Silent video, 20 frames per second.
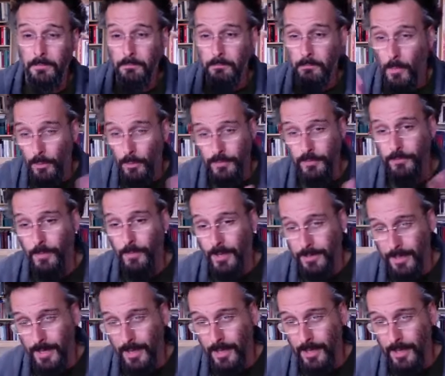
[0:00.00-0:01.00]
Most of my
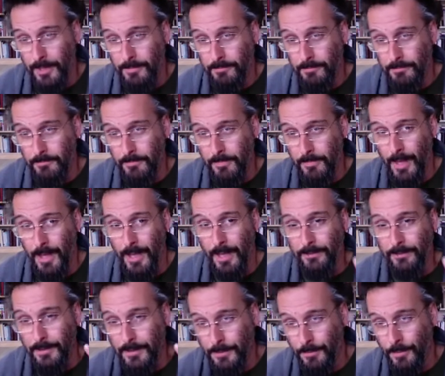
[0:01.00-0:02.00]
time I
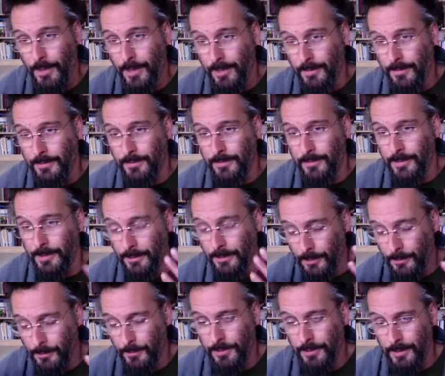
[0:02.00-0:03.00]
have to spend
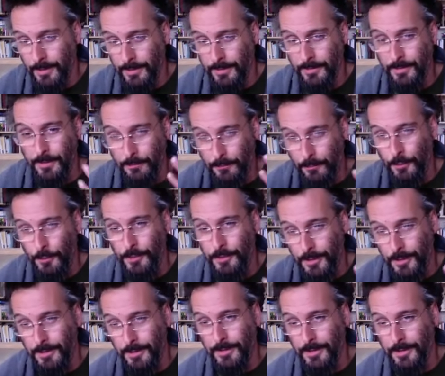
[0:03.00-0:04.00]
dealing with this
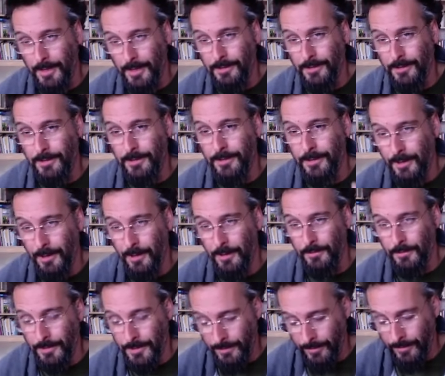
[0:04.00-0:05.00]
unfortunate necessity
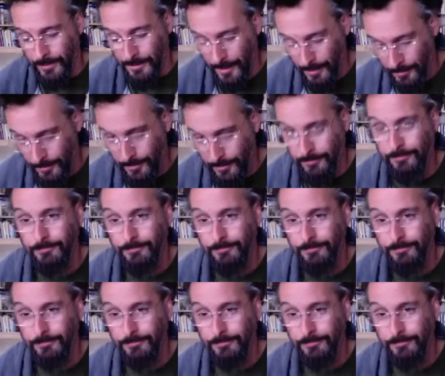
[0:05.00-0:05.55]
of civilization.